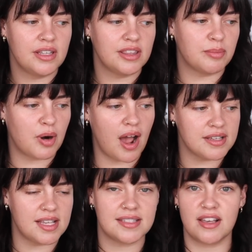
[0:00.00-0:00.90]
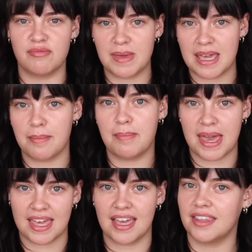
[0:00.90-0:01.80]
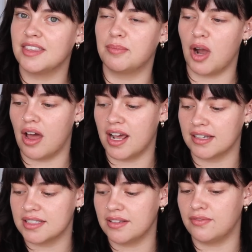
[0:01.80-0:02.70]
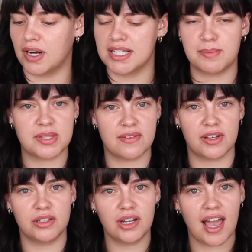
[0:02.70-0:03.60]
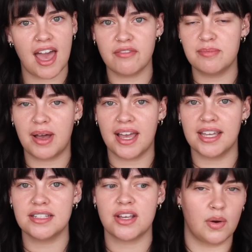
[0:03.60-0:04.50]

the process of me picking the products for a specific look I have in mind,